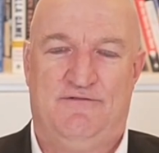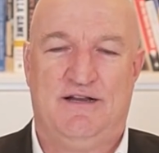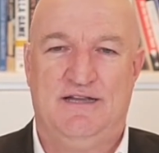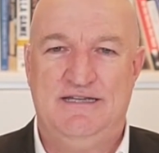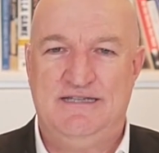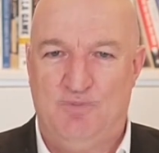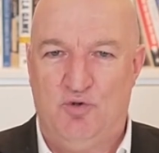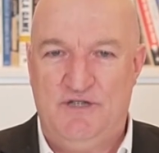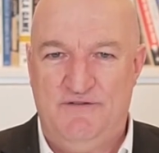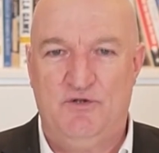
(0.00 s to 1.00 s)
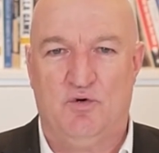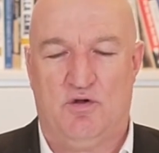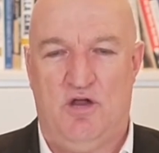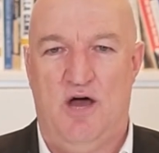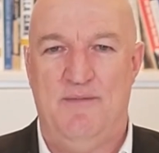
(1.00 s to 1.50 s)
frankly, more difficult
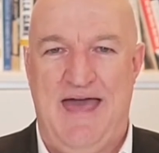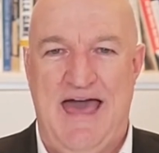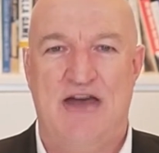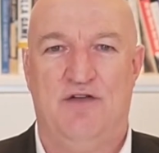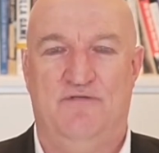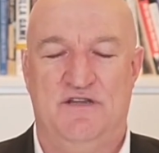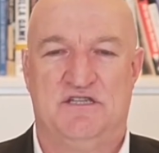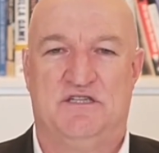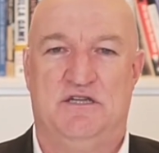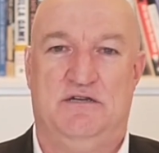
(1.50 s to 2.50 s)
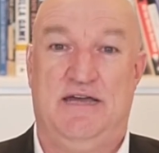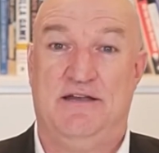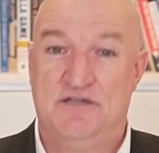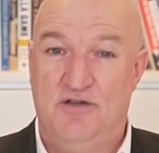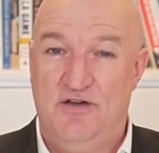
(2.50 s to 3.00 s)
climb out of this
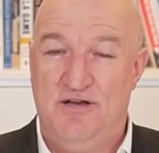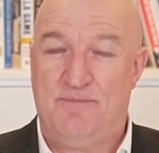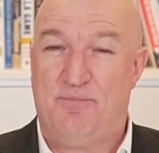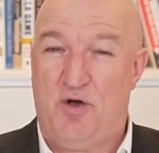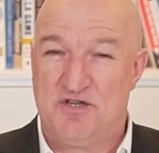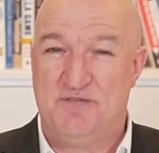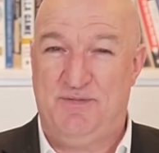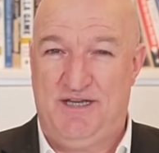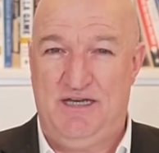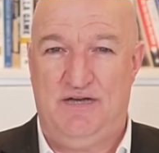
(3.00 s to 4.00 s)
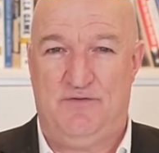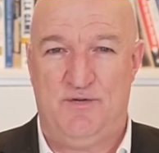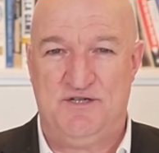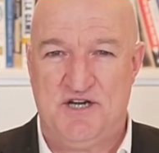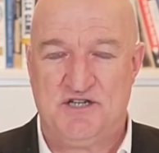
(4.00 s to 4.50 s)
downturn. The possibility of a
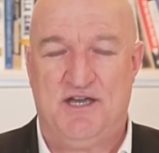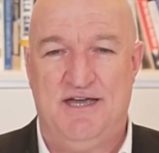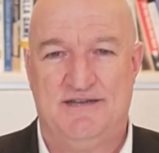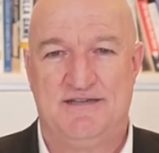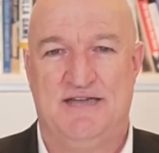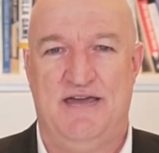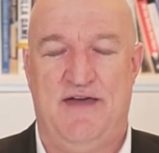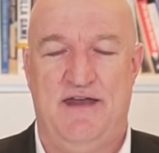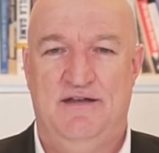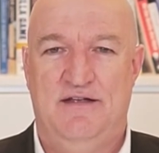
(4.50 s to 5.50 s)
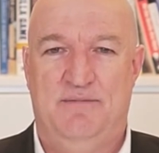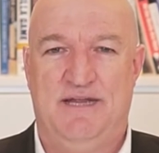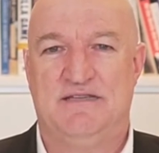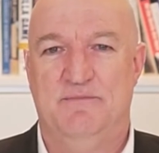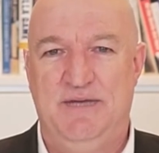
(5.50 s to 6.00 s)
recession, I hate to say that, but
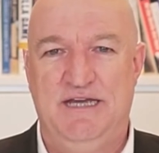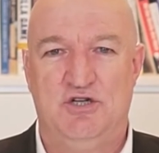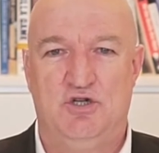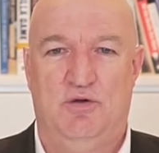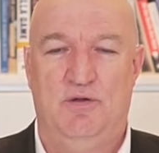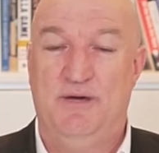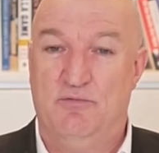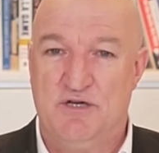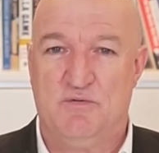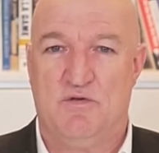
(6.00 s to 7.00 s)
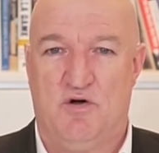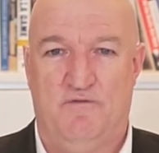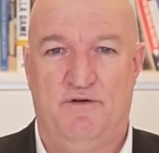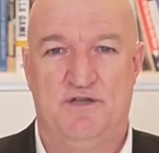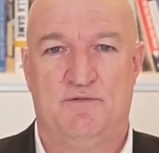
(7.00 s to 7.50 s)
that's the big issue and the big risk with
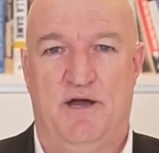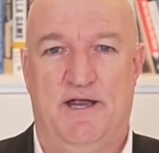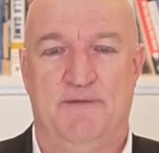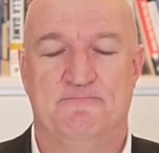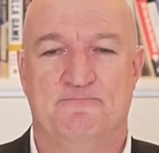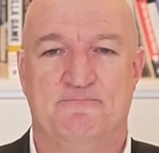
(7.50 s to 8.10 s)
confidence right now.